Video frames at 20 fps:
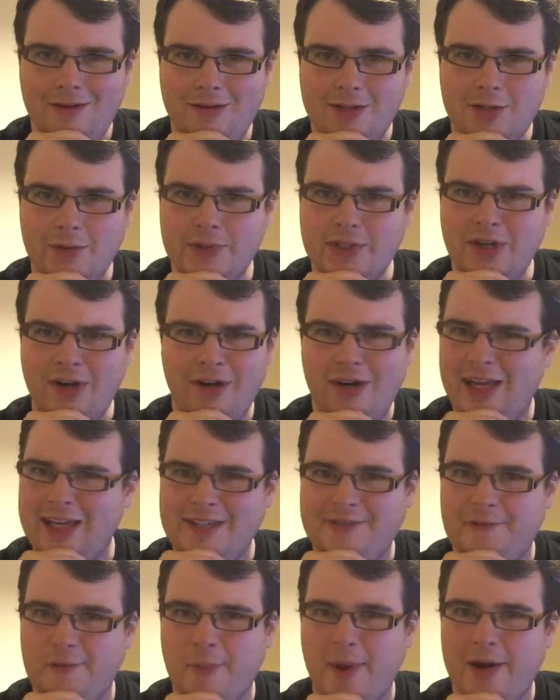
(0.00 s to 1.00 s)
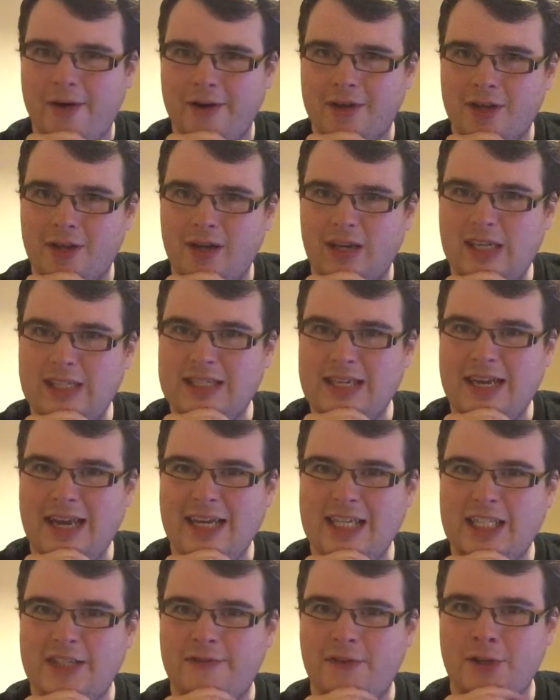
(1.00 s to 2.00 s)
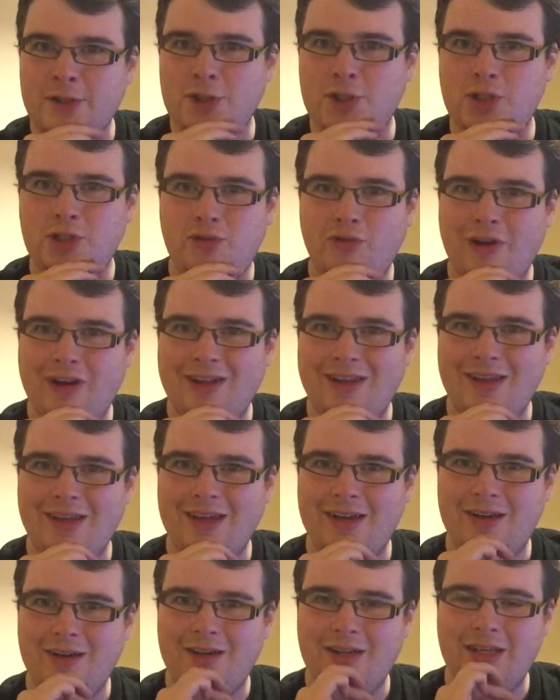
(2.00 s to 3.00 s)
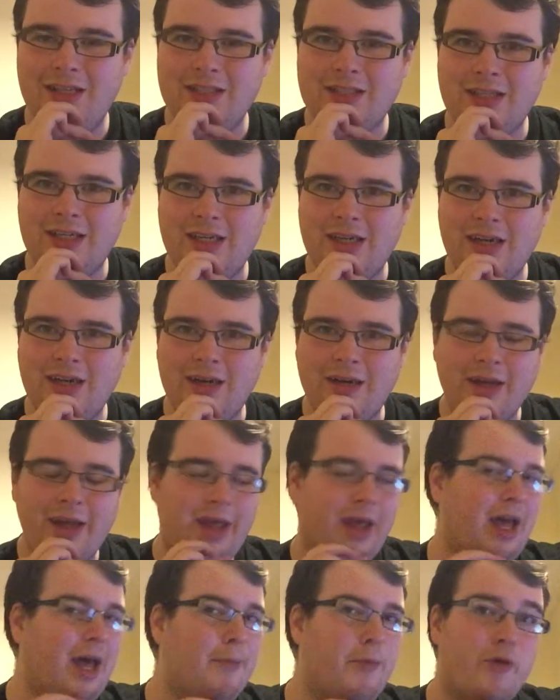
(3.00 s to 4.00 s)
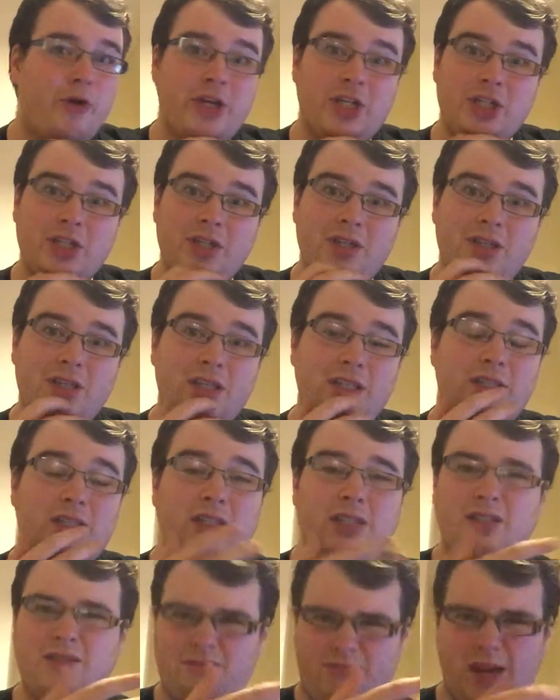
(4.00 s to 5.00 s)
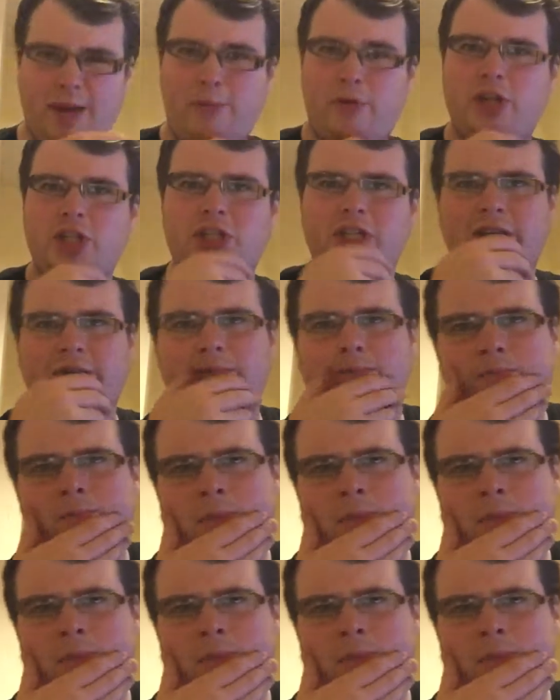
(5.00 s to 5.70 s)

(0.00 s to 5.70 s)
So he's not a Native American, he's a Native Australian. He's an he's Aborigine.